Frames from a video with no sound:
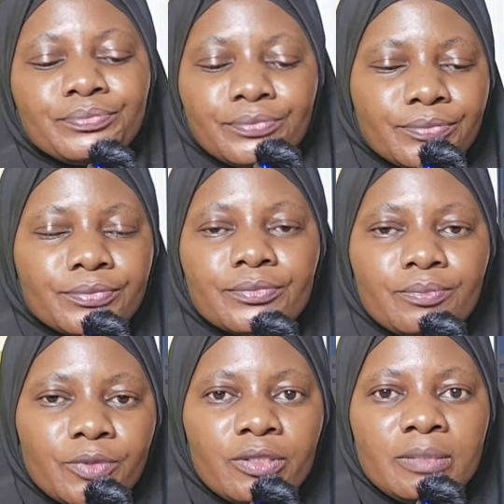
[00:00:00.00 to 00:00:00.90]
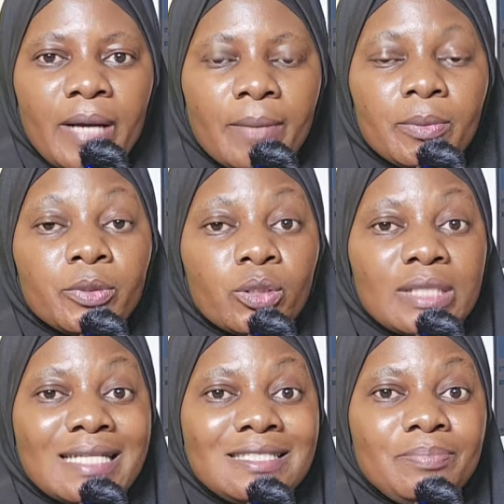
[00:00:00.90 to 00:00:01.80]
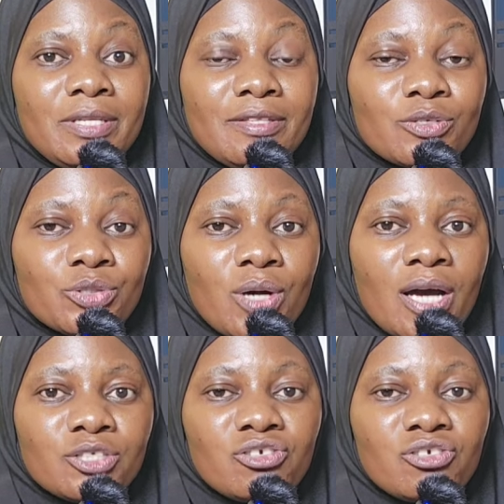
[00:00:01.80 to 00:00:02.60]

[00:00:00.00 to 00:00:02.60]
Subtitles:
Mm-hmm. Brought the Bible, because had it been the Quran,